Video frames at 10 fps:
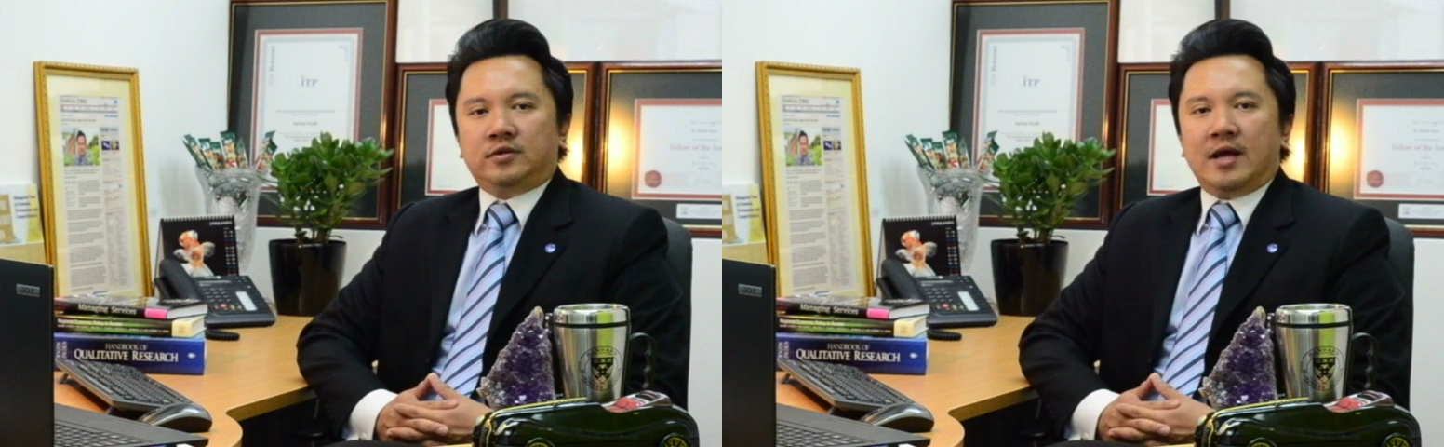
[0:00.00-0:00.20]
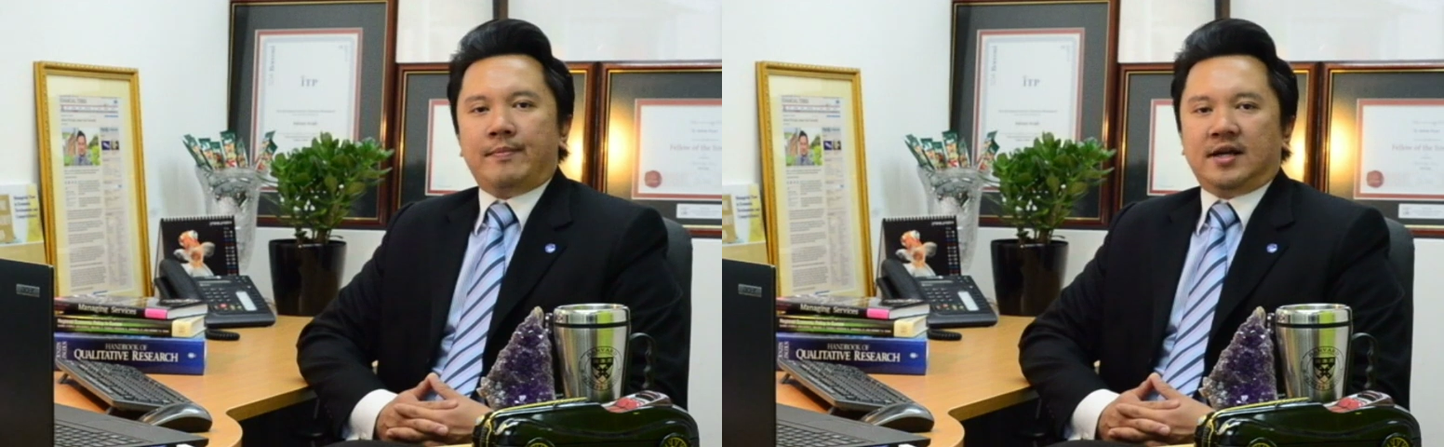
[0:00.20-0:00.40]

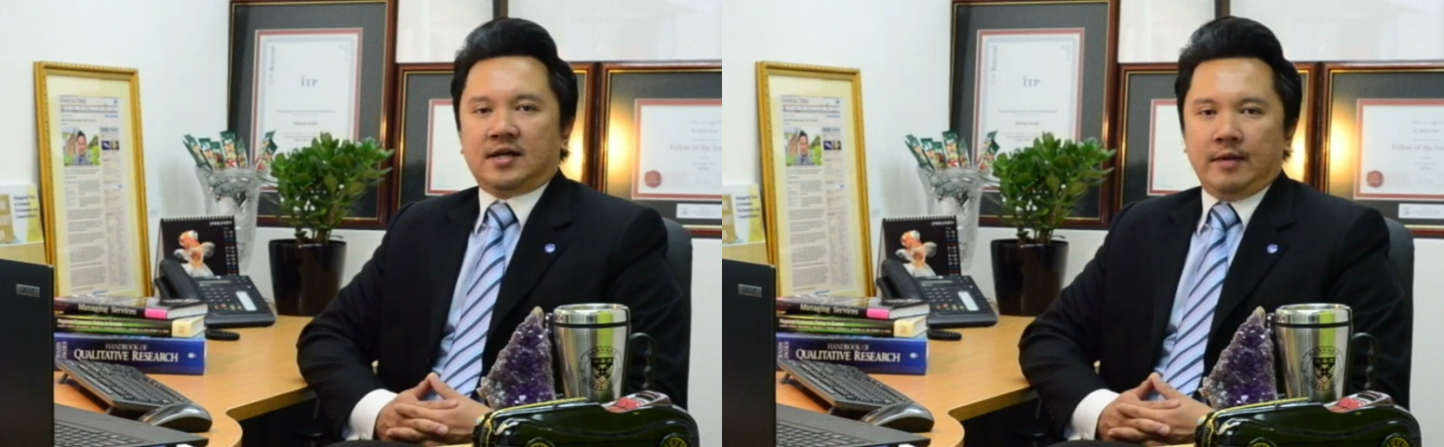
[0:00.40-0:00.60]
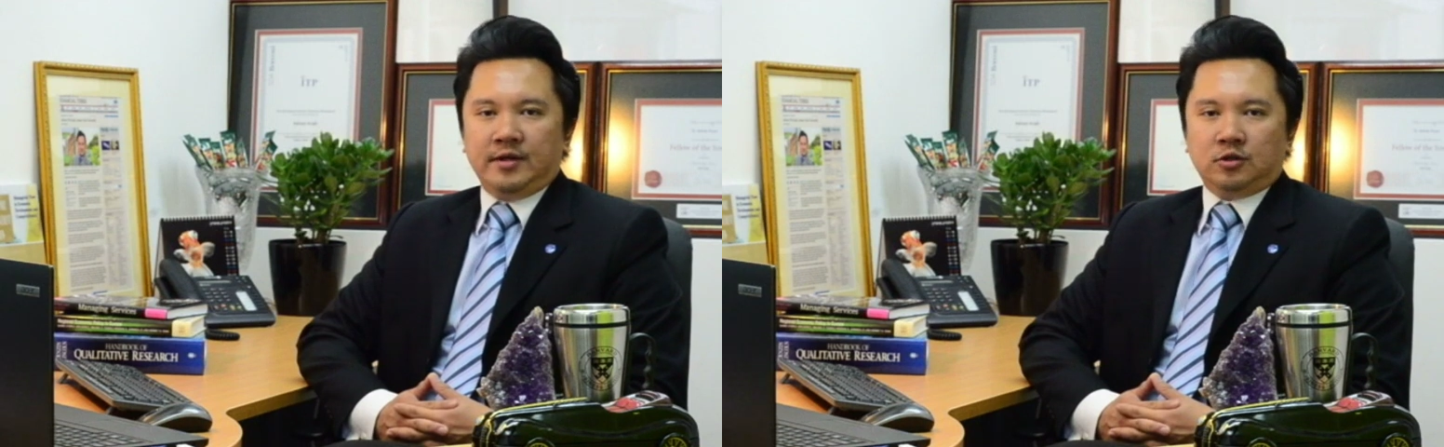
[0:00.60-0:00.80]
that by
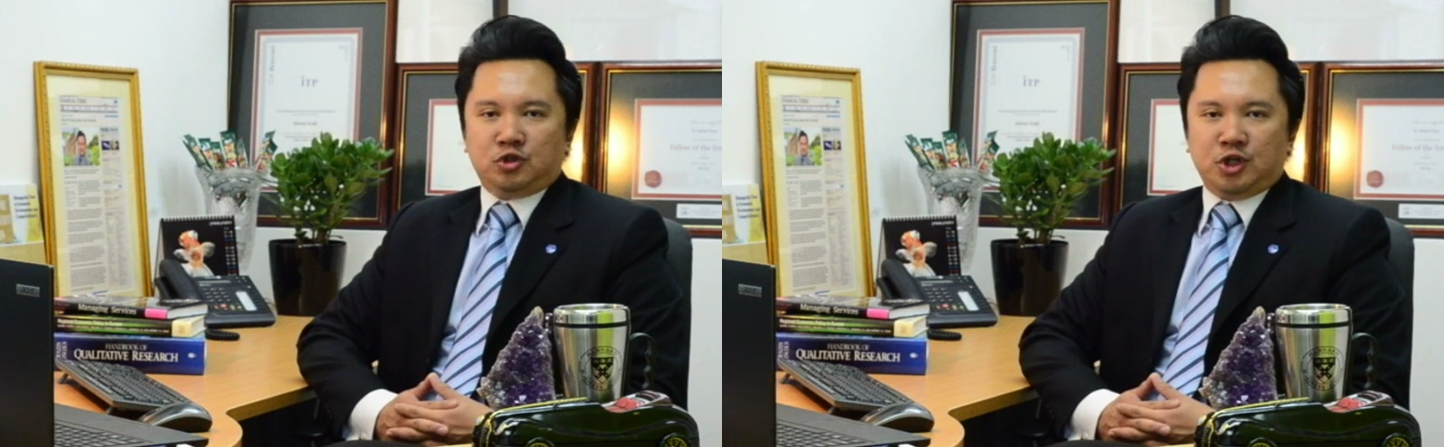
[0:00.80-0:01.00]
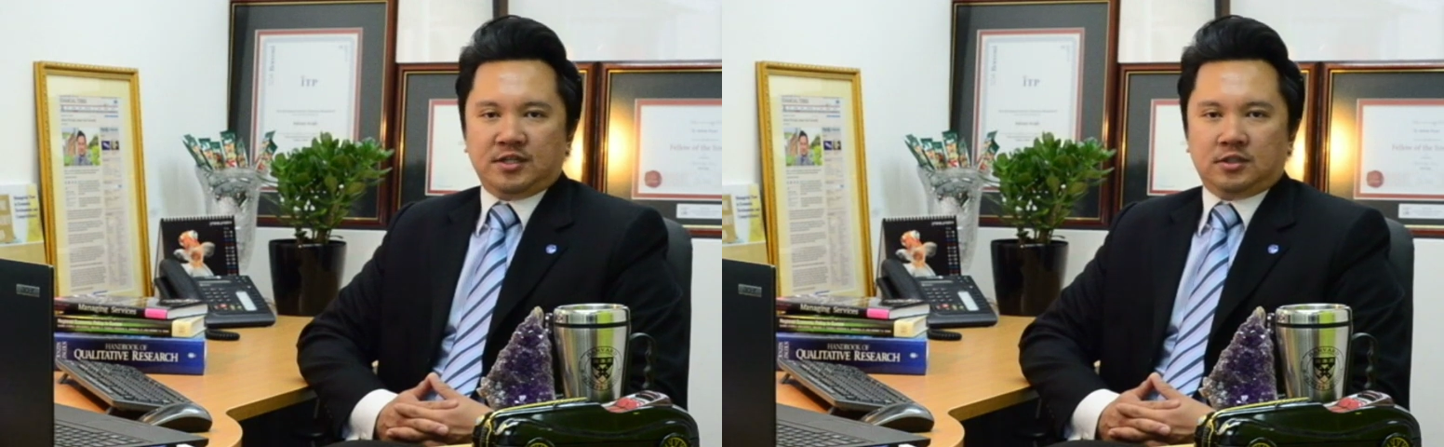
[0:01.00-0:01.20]
coming to
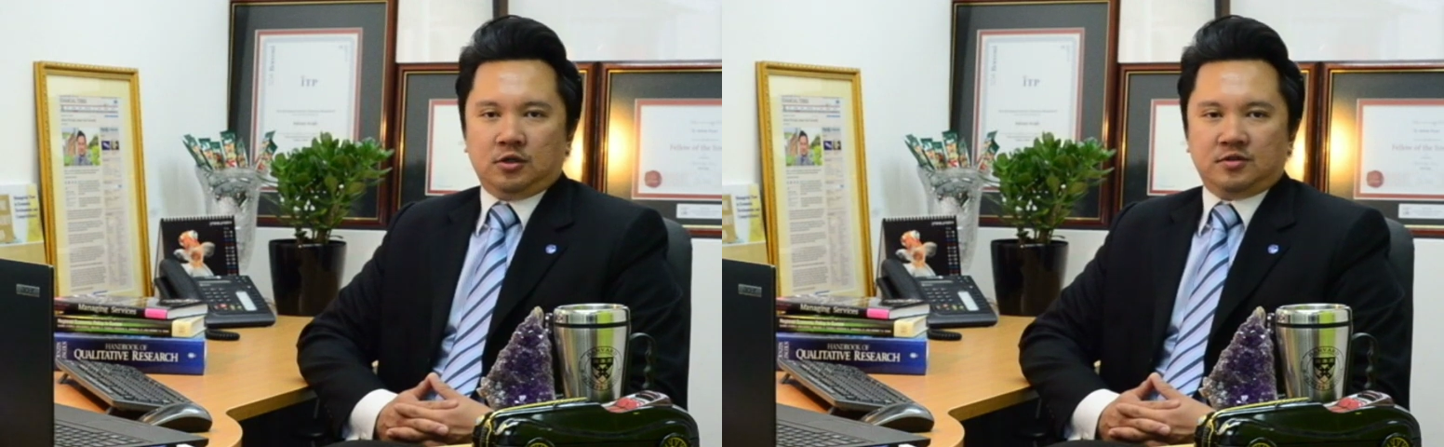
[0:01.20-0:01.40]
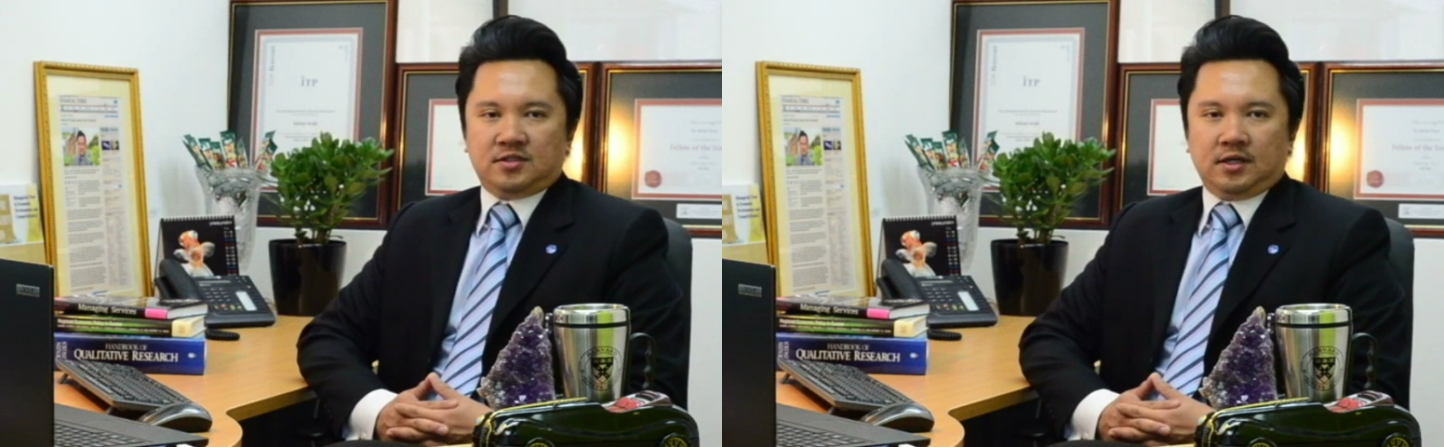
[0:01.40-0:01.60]
J C
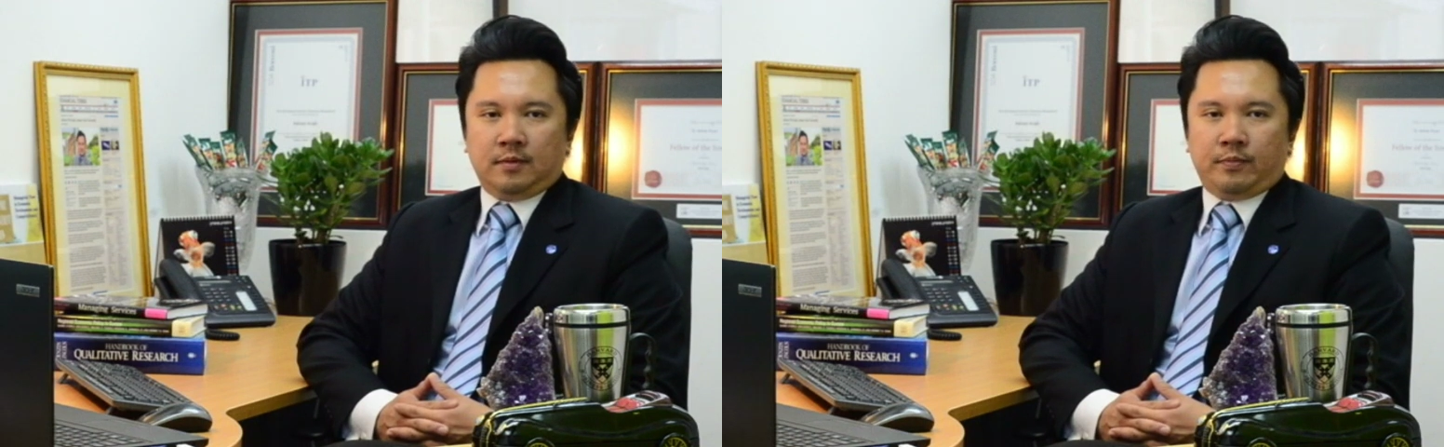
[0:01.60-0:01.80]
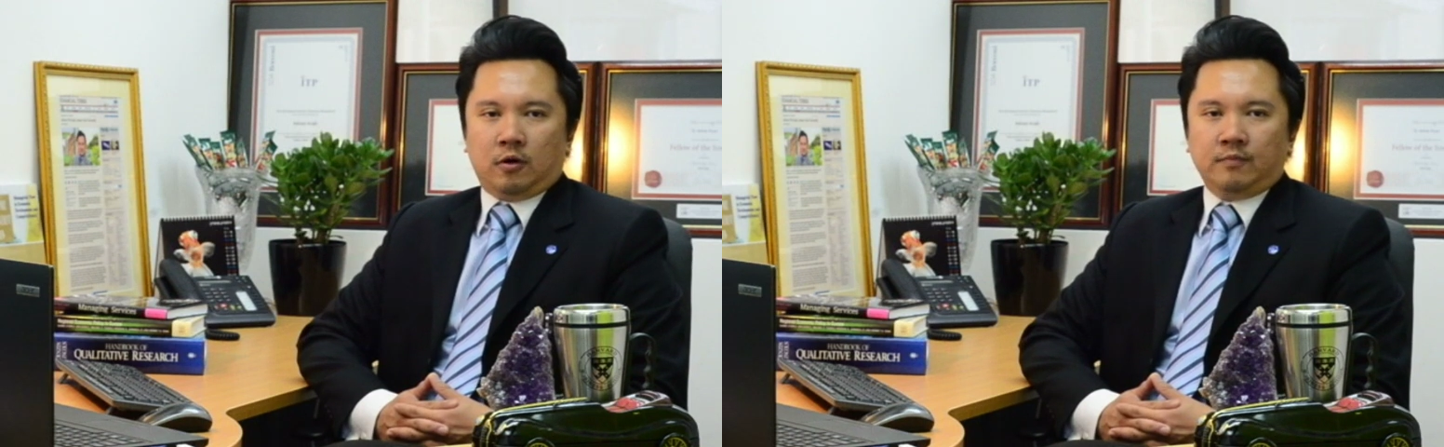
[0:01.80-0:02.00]
U
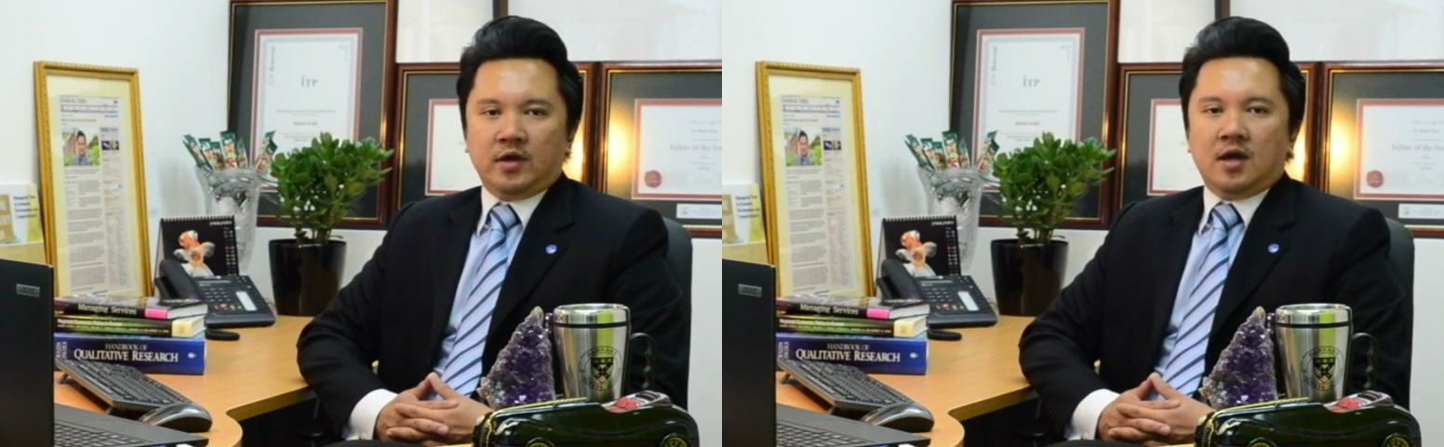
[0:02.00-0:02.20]
Singapore,